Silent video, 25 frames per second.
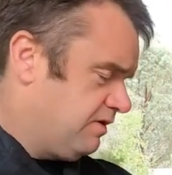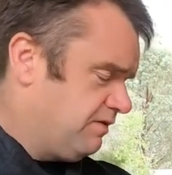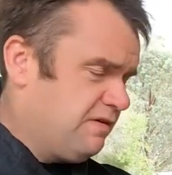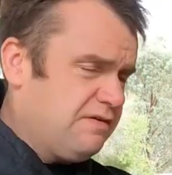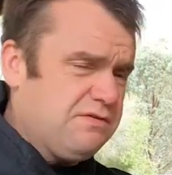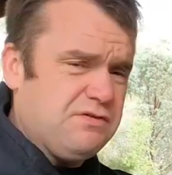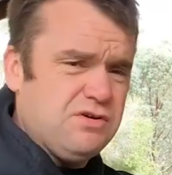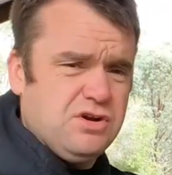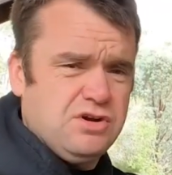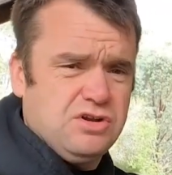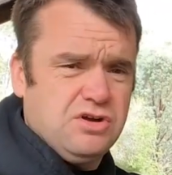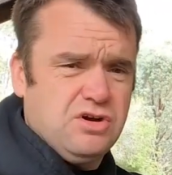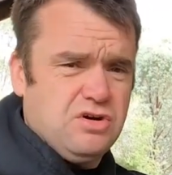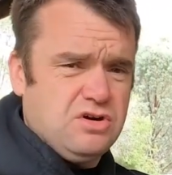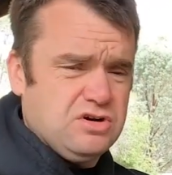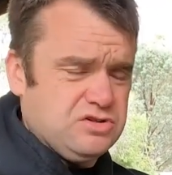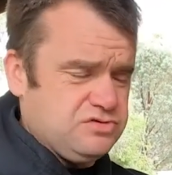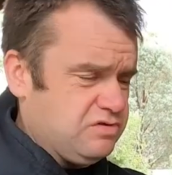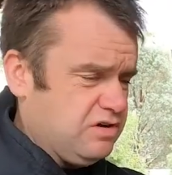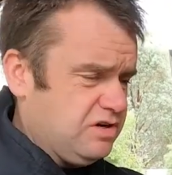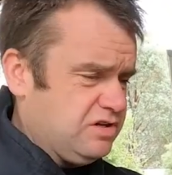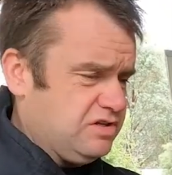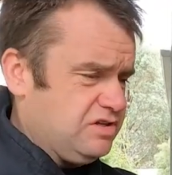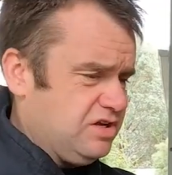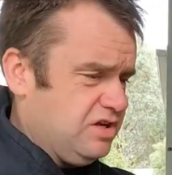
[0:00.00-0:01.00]
I've even heard of guys
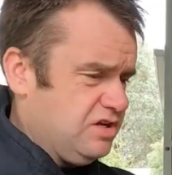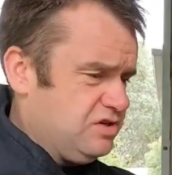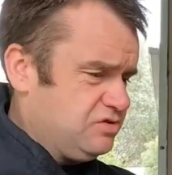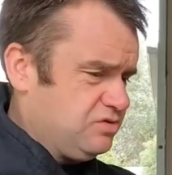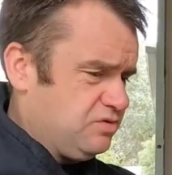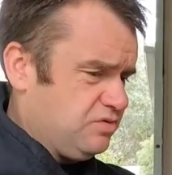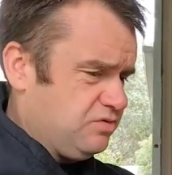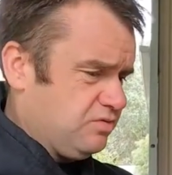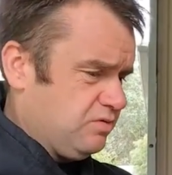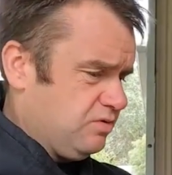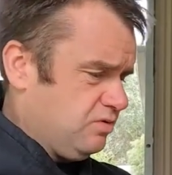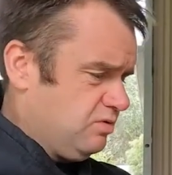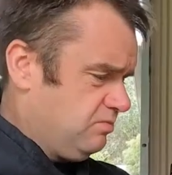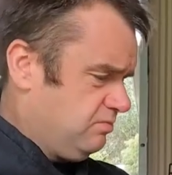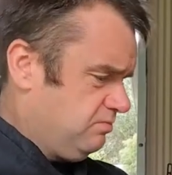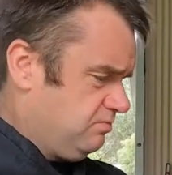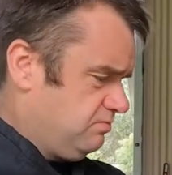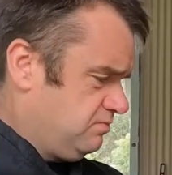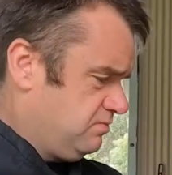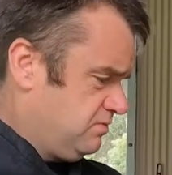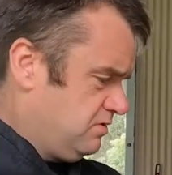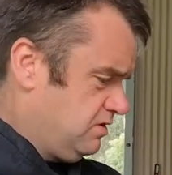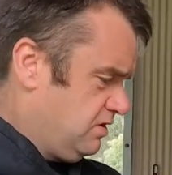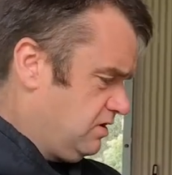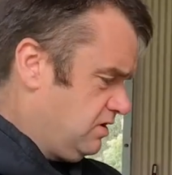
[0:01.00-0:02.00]
run diesel through them.